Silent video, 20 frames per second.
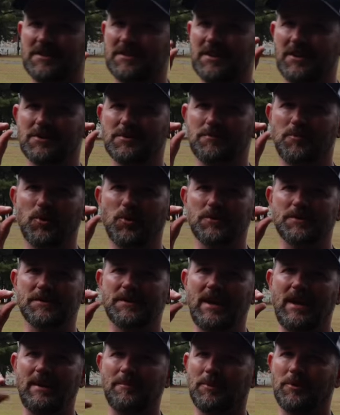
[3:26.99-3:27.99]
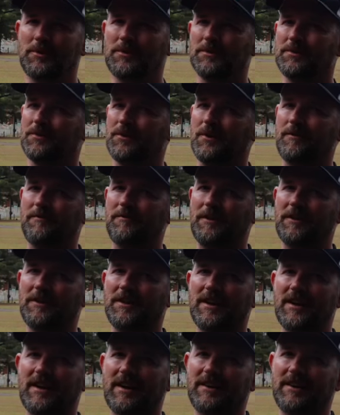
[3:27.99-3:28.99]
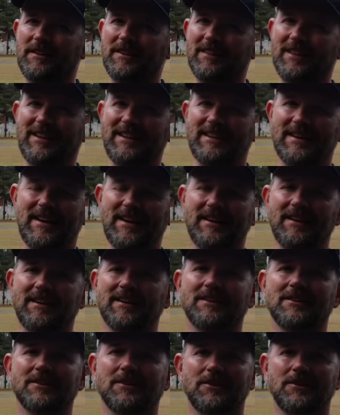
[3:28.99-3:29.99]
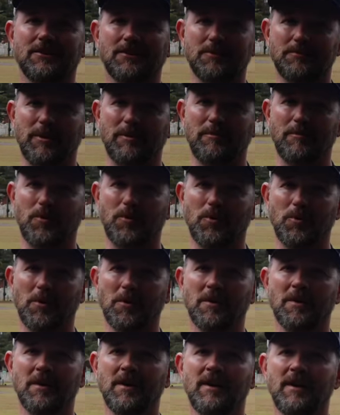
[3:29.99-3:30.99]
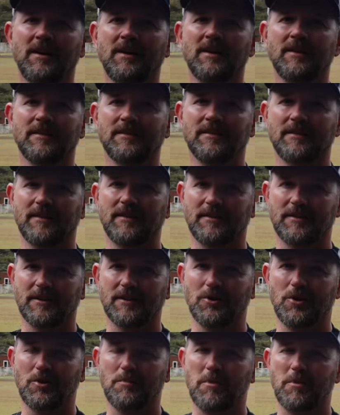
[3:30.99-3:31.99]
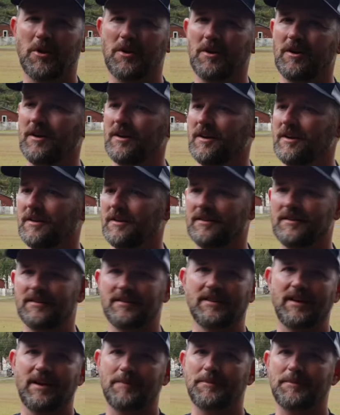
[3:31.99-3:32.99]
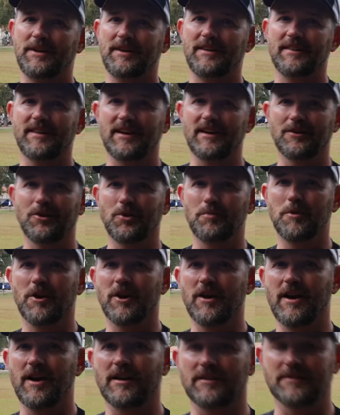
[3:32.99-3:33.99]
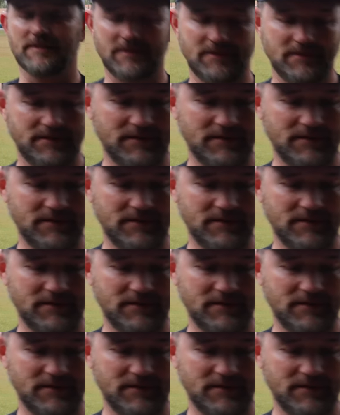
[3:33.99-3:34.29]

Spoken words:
a touch more stable, so I felt like I could lean on it a little bit more than the Glow BeRG. I'm digging that Glow BeRG X.